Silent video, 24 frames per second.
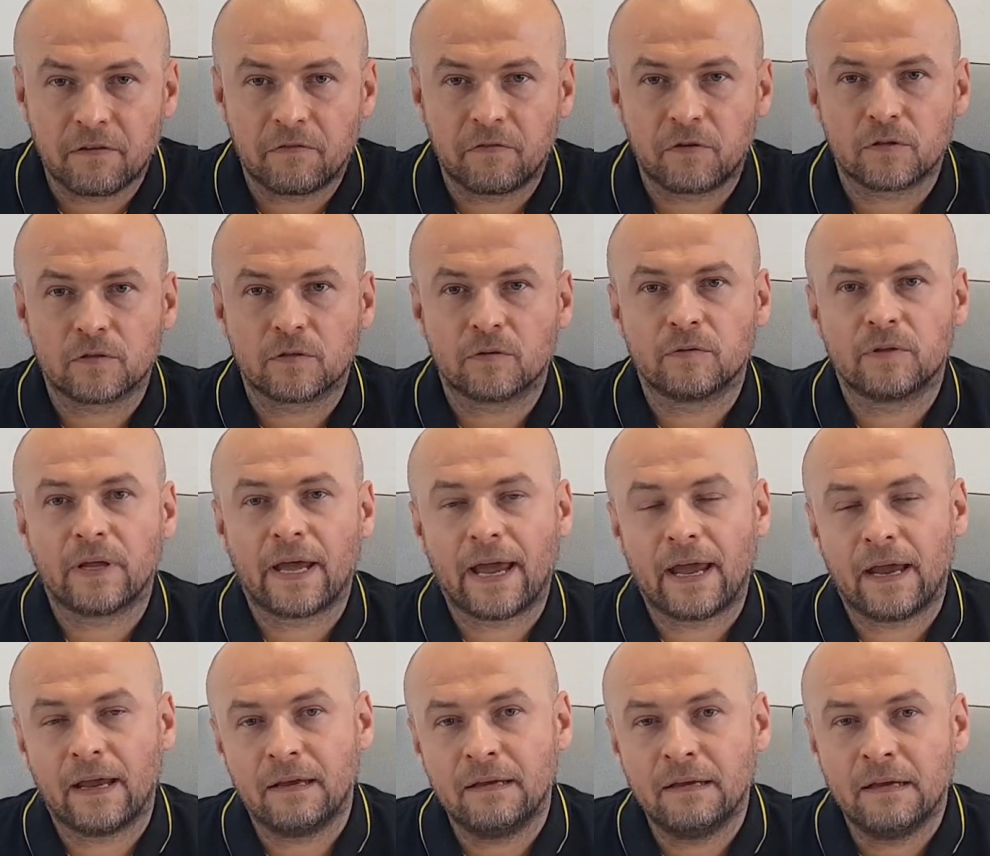for
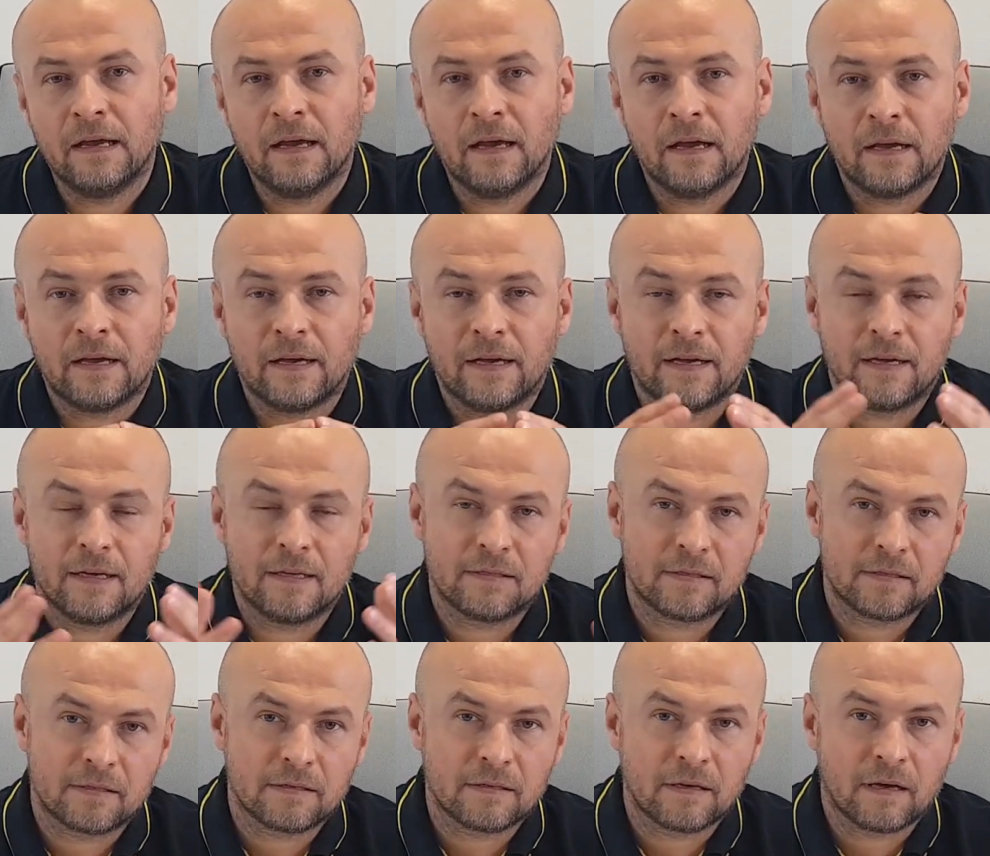today
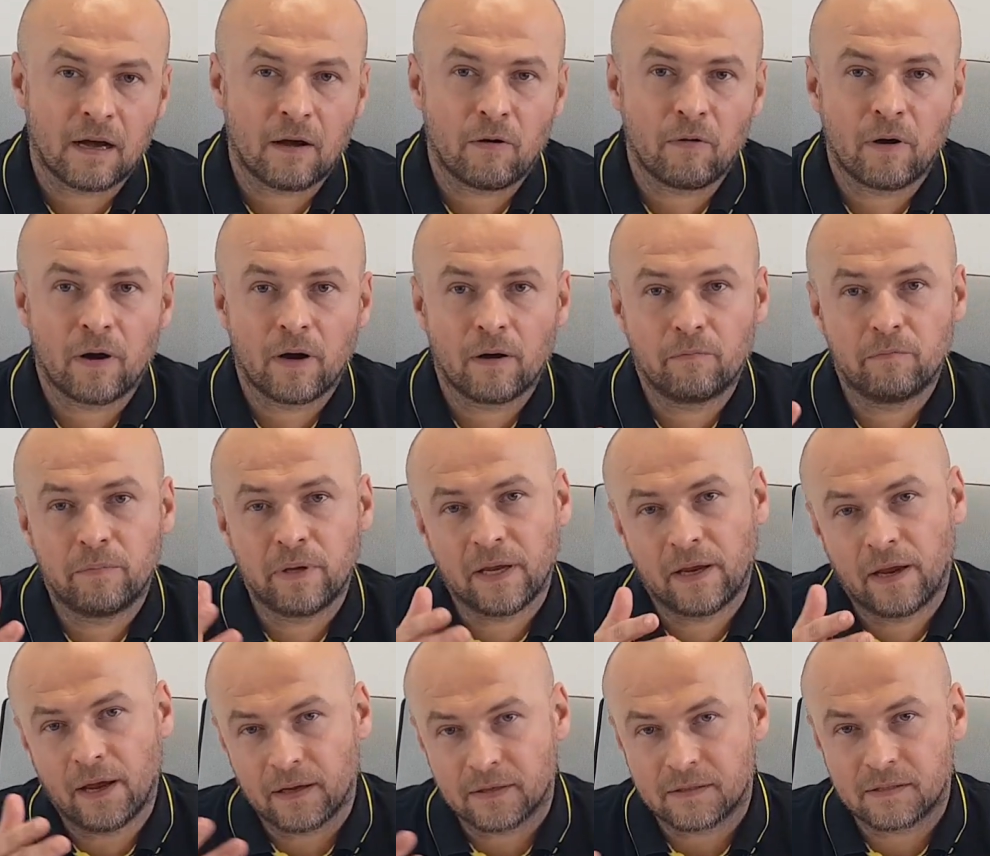is our
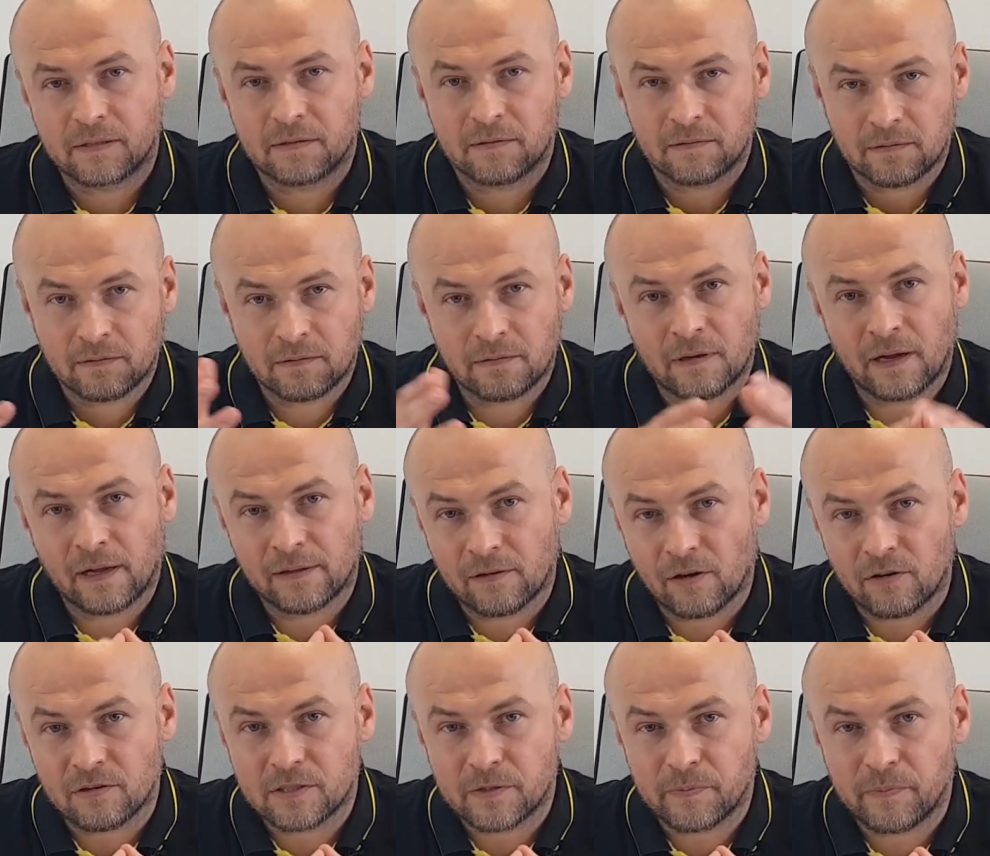biggest
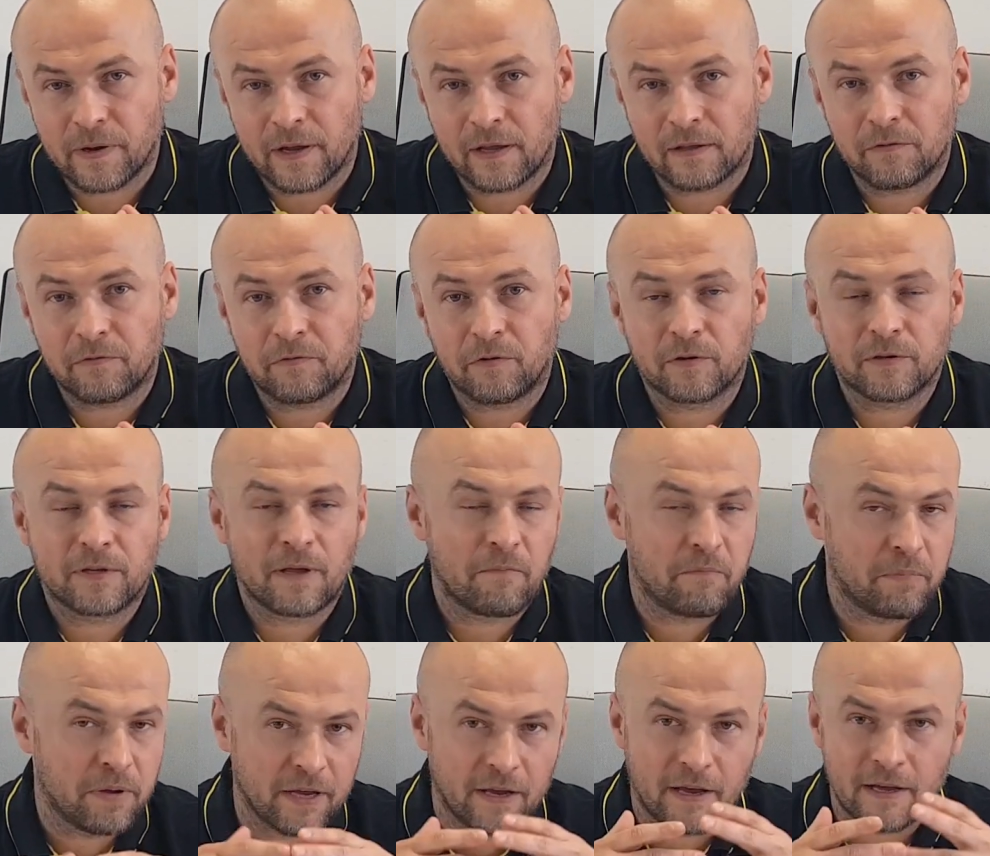announcement for the
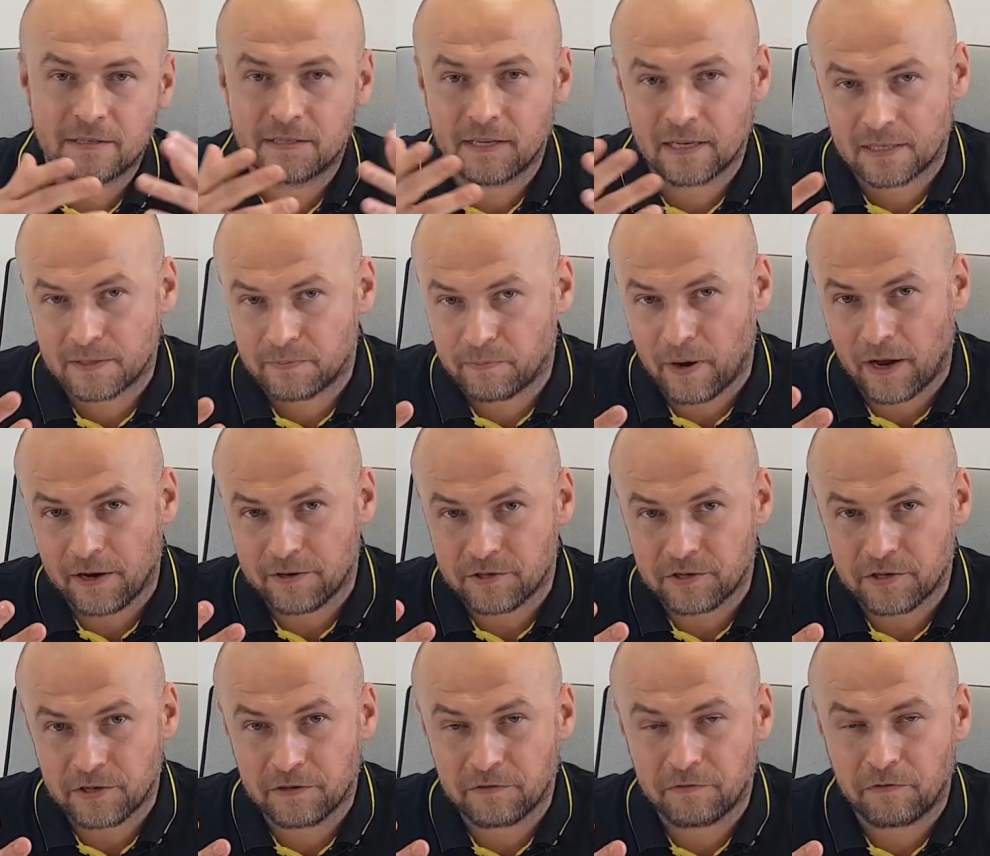biggest
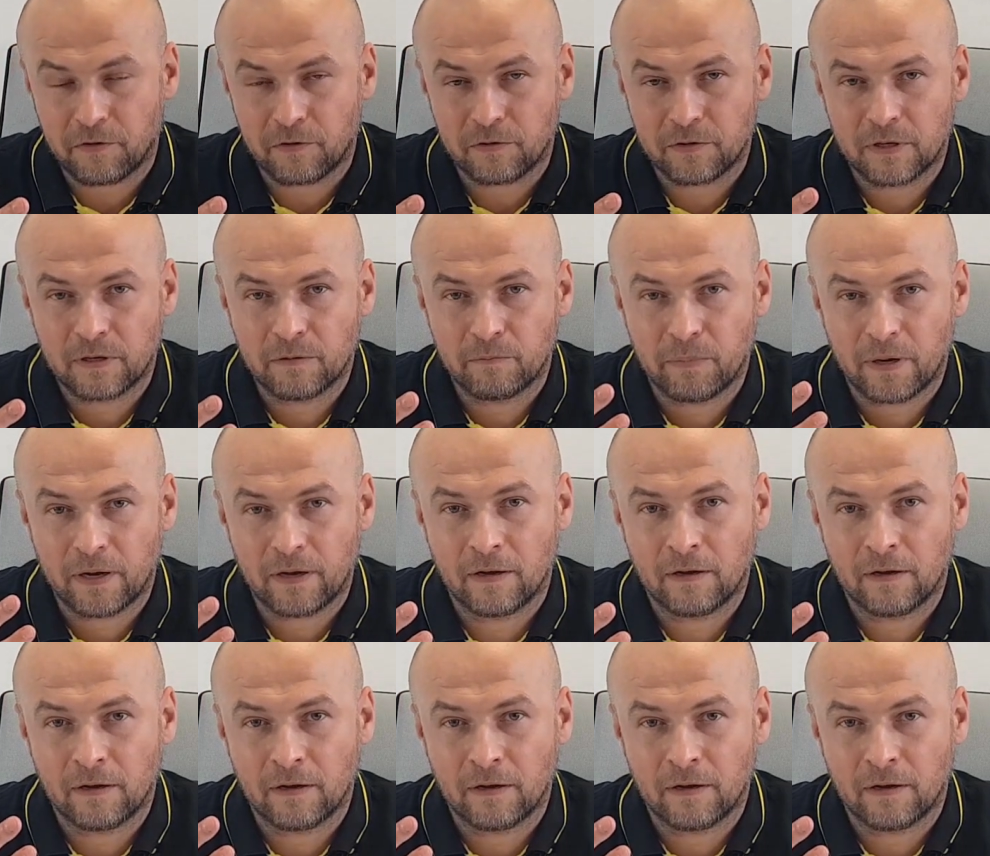expansion for the